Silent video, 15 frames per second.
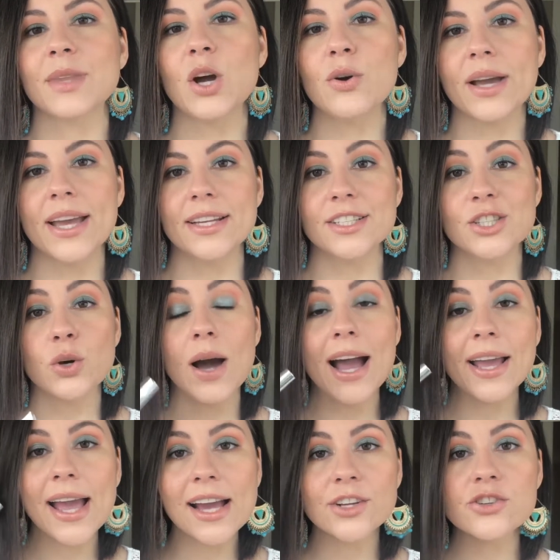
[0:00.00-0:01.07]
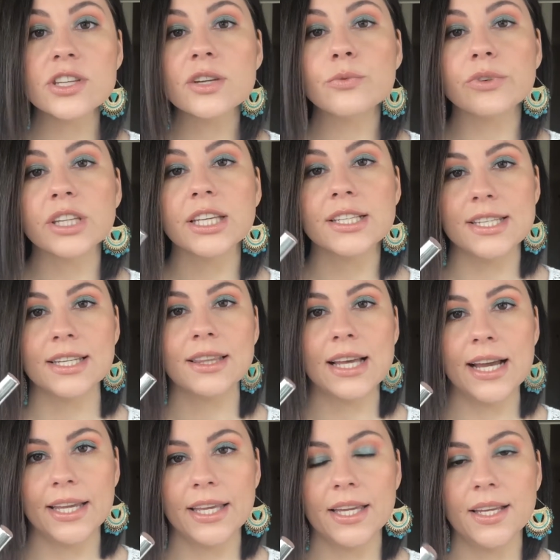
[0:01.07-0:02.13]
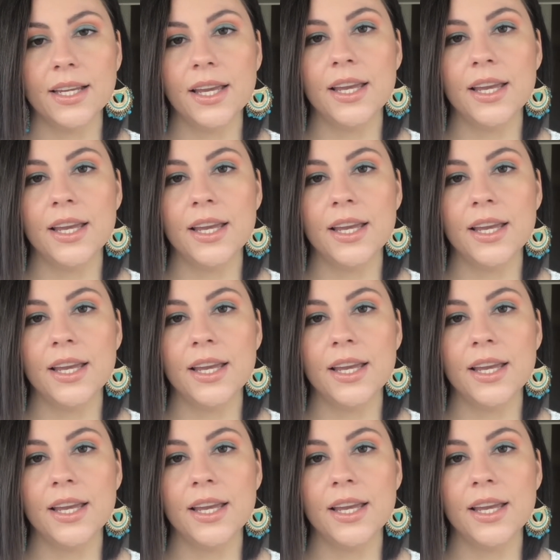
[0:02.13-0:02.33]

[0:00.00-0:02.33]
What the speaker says: Okay, so I actually really did like it.